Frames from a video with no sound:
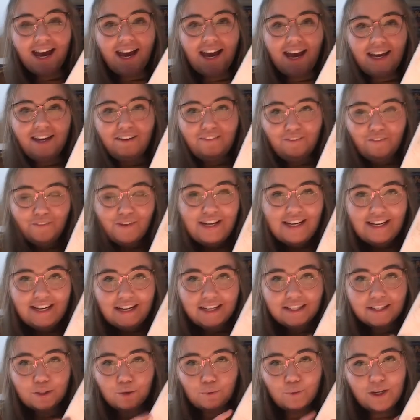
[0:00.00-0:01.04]
a
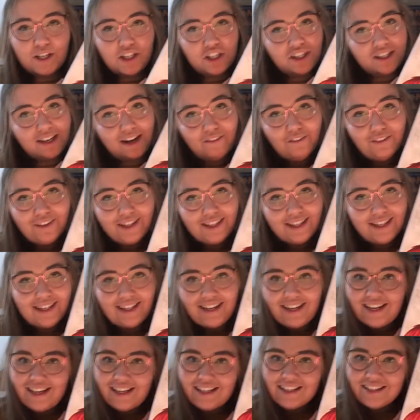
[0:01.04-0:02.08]
phoenix, which
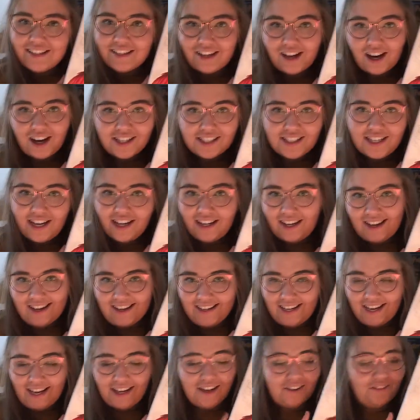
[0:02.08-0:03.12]
definitely is not a
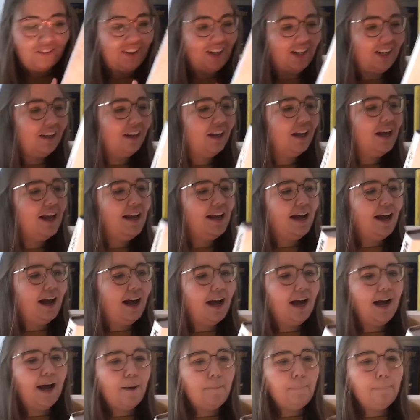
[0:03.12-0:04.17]
land animal,
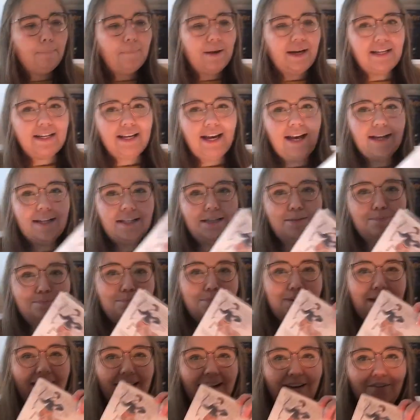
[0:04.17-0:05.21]
but at the
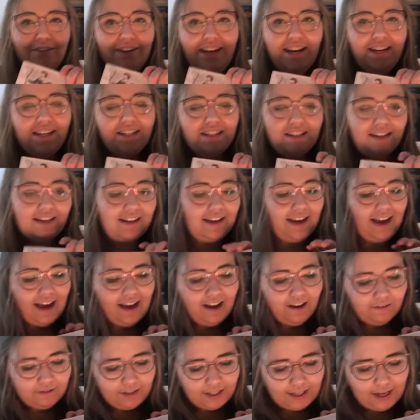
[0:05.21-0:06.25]
back we actually
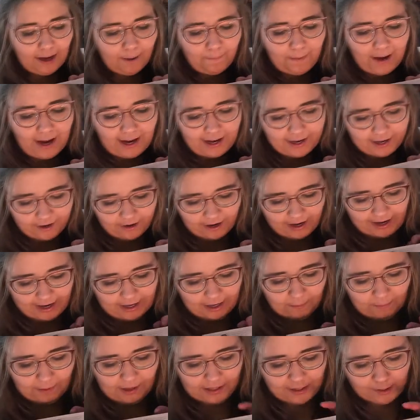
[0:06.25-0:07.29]
have some other
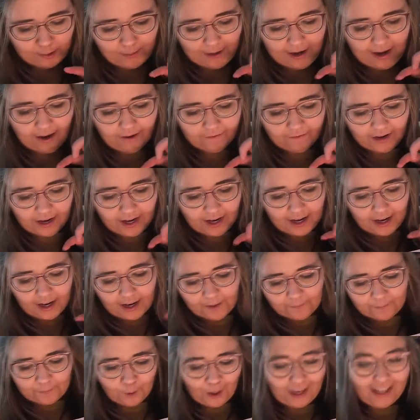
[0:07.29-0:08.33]
animals. We have,
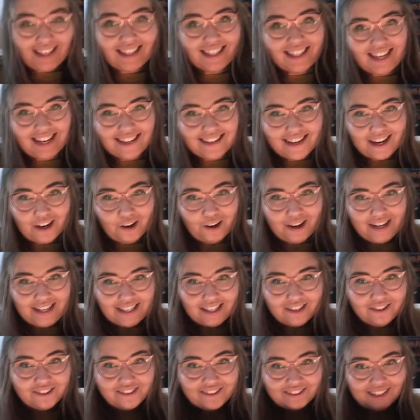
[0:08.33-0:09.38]
well, a centaur
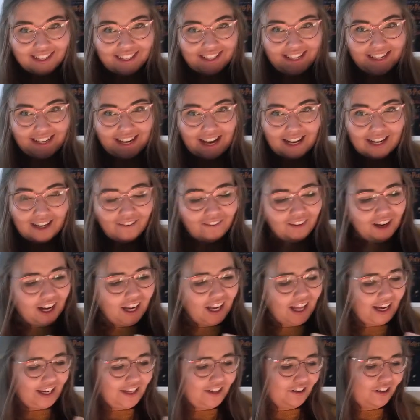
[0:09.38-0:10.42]
isn't really an animal.
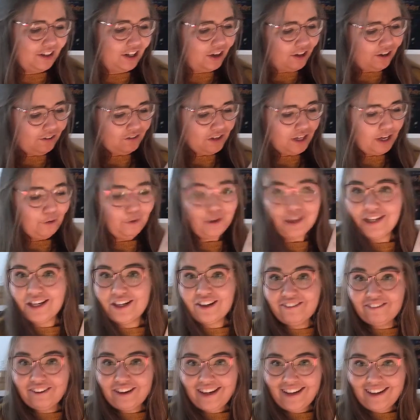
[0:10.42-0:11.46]
I don't know if they would
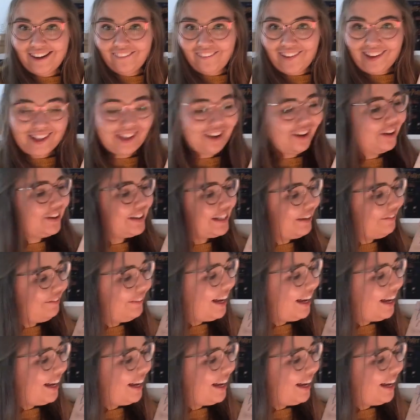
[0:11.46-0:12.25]
agree if I called them